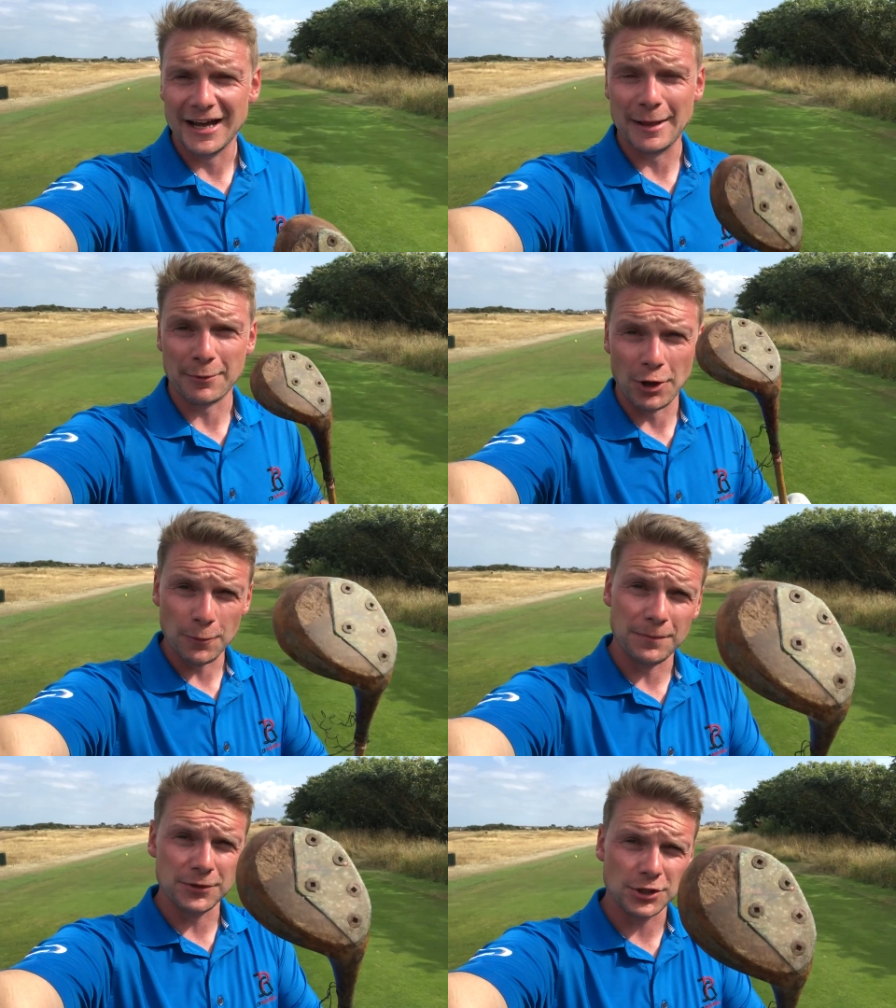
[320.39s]
I'm going to
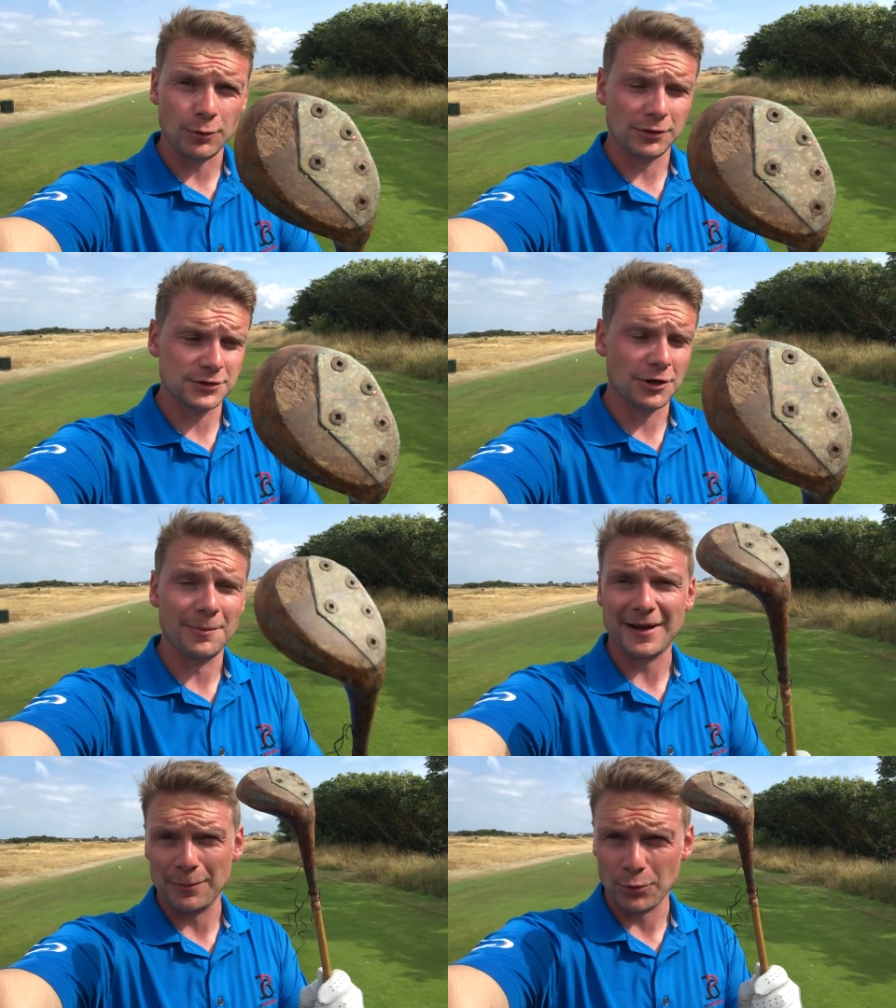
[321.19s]
open the shoulders
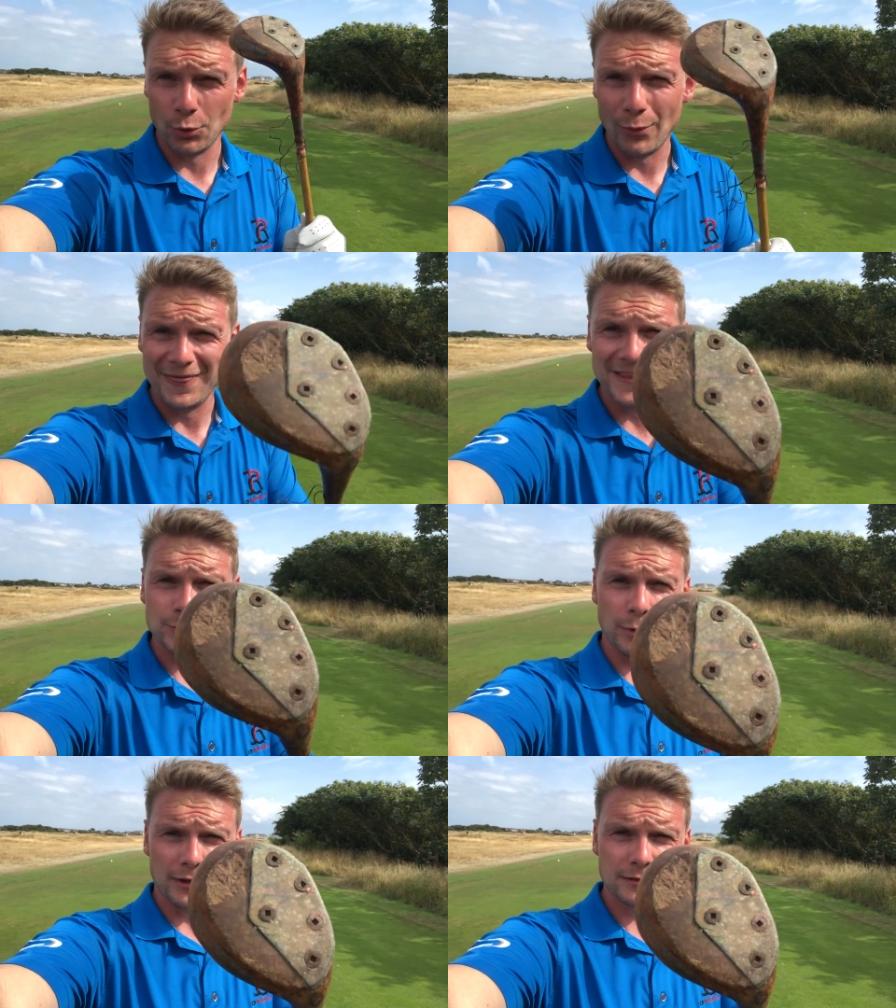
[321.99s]
up, and I'm going to win
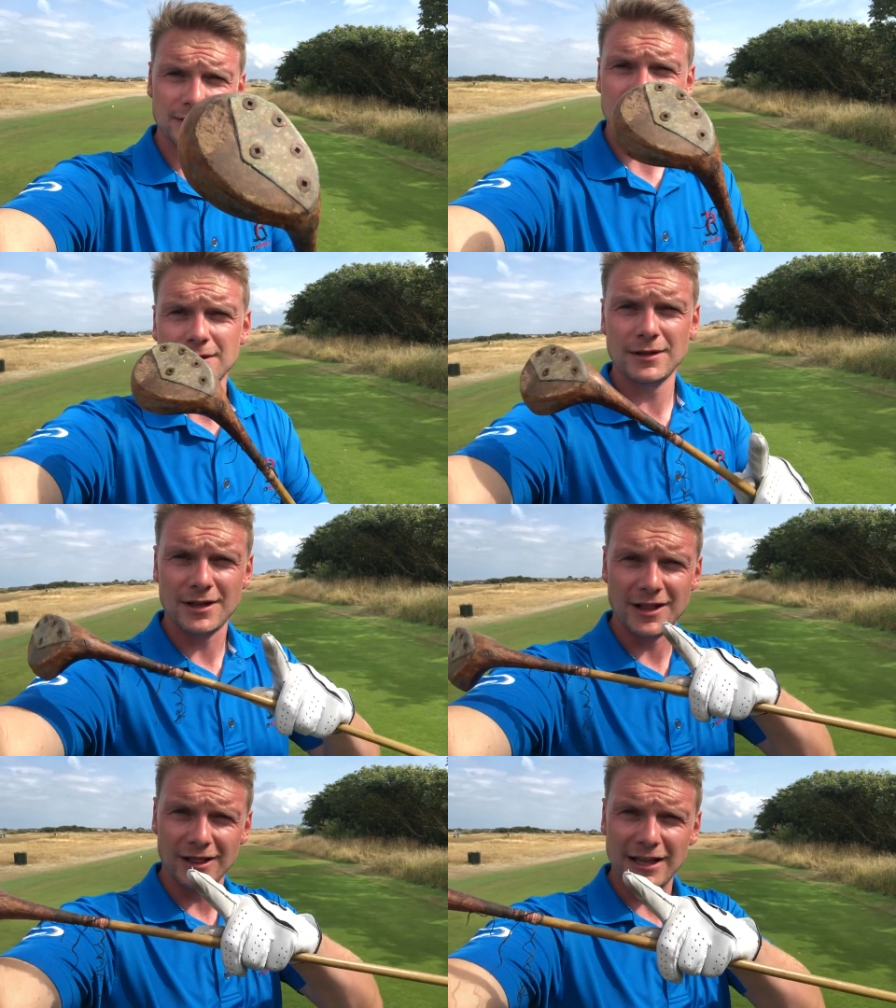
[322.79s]
this one.
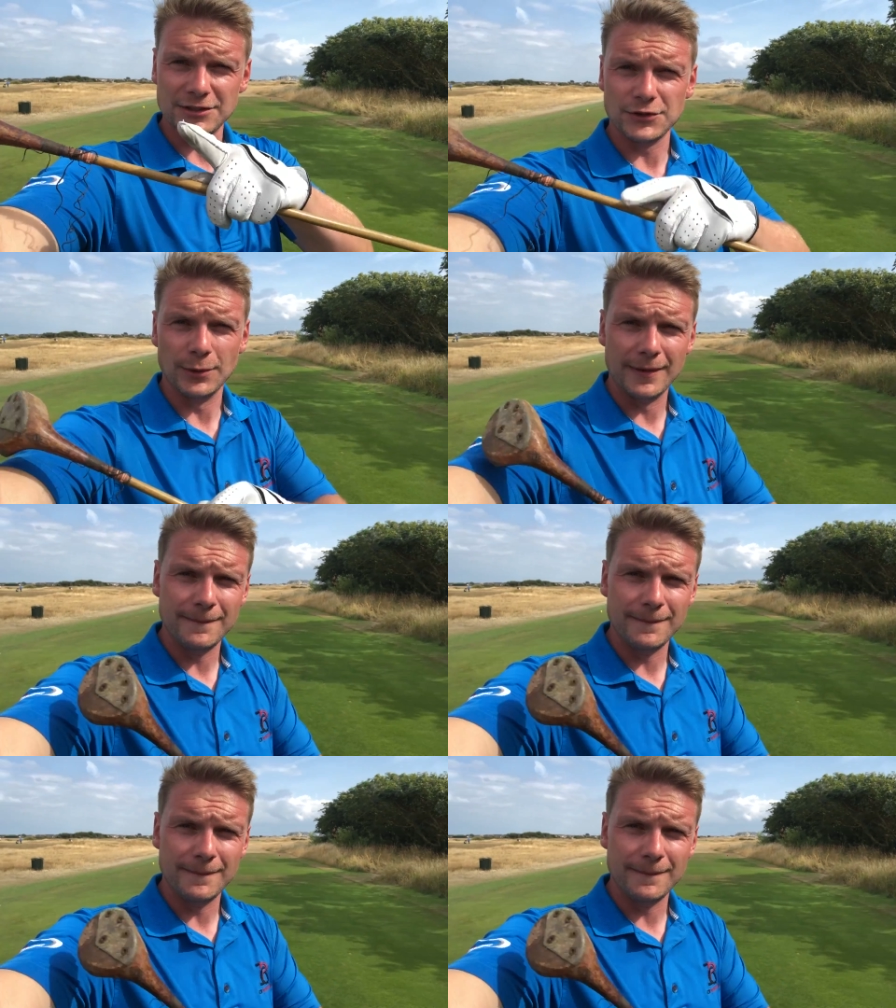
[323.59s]
Let's do